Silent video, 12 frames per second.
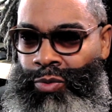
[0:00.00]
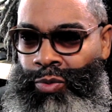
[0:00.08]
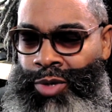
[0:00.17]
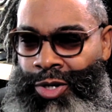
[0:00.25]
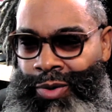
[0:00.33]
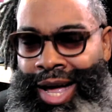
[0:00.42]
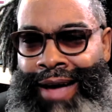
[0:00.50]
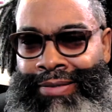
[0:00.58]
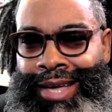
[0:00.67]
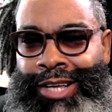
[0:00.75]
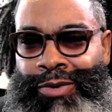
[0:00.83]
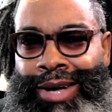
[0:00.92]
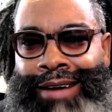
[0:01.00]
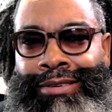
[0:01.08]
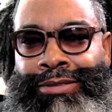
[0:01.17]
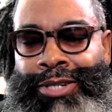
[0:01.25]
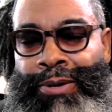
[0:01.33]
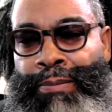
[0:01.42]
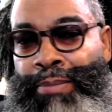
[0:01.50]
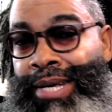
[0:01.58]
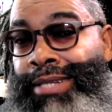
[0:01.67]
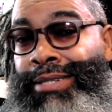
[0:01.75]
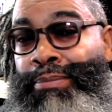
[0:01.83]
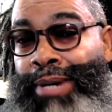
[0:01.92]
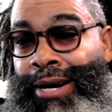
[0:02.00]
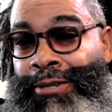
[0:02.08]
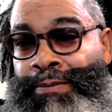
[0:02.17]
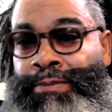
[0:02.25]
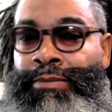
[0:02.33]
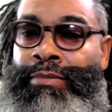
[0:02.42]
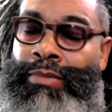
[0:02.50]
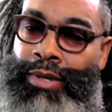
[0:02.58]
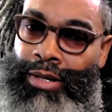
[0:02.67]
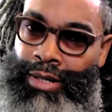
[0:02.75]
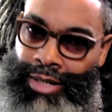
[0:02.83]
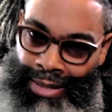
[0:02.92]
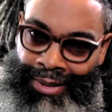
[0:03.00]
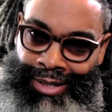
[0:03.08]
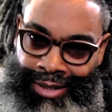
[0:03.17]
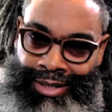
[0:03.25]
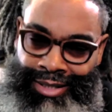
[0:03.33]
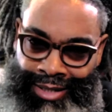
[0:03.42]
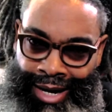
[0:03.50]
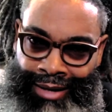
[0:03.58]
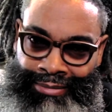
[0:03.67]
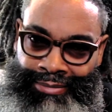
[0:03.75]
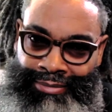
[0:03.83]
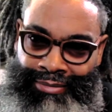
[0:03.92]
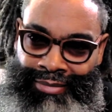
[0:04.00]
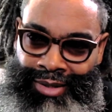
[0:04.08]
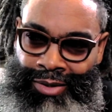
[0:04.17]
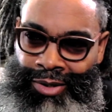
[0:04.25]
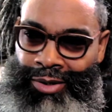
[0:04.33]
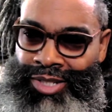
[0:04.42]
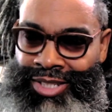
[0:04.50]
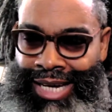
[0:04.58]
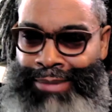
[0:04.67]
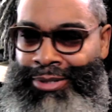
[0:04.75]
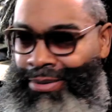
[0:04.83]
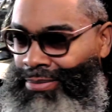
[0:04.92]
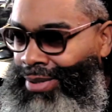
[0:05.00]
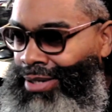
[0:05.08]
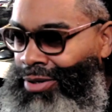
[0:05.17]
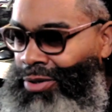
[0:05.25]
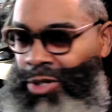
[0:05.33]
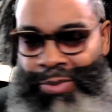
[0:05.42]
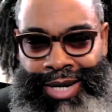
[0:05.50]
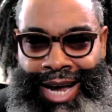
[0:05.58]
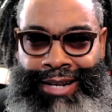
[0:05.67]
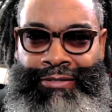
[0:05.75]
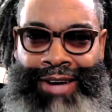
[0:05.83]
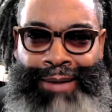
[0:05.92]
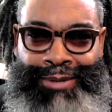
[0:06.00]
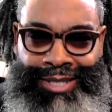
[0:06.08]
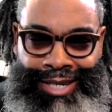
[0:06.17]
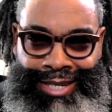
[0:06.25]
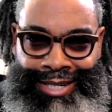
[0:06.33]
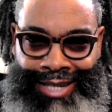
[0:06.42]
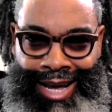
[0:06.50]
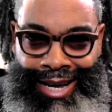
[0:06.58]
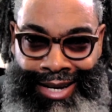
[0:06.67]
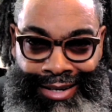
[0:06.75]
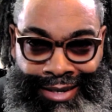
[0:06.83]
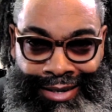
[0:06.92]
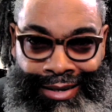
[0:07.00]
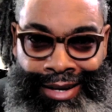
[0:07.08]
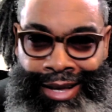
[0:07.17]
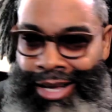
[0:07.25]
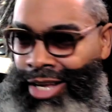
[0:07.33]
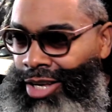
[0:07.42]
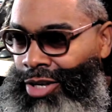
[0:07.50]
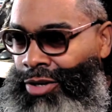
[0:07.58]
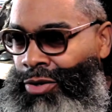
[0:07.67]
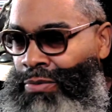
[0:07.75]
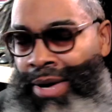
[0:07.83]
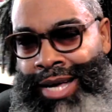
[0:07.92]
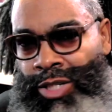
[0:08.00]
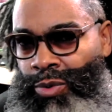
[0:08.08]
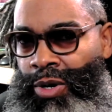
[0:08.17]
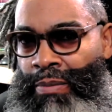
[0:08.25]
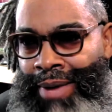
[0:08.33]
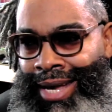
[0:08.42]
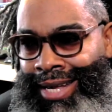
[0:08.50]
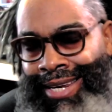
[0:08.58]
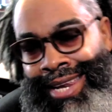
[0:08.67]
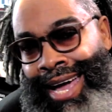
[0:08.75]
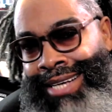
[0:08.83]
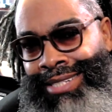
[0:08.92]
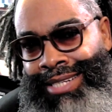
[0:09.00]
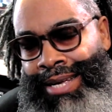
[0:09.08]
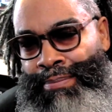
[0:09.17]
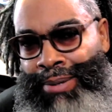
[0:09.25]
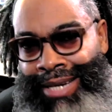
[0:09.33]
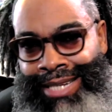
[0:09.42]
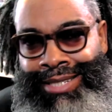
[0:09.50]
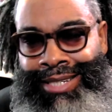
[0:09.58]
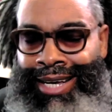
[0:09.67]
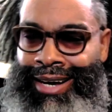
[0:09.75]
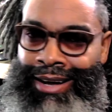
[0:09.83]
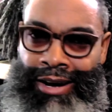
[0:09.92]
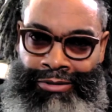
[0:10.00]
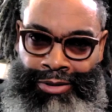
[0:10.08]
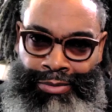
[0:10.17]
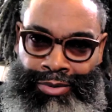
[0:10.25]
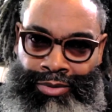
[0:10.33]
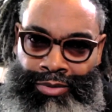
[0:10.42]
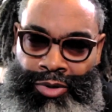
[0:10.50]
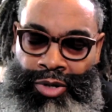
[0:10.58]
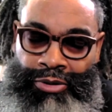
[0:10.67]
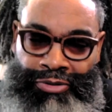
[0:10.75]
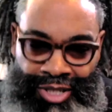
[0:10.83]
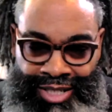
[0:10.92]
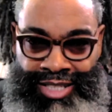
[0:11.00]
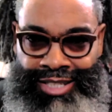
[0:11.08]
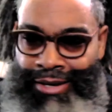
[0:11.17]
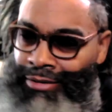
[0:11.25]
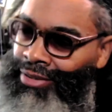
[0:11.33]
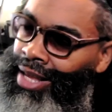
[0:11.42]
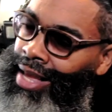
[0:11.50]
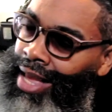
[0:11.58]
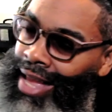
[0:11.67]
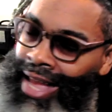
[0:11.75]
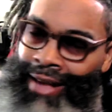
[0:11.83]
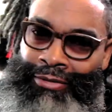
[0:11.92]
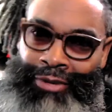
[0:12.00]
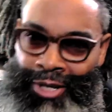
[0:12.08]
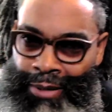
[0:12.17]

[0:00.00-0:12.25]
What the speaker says: when you have that, you have a certain peace about coming to the shop. The shop should, you spend 85% of your day in here, you may as well make it nice and pleasant and comfortable, for yourself and for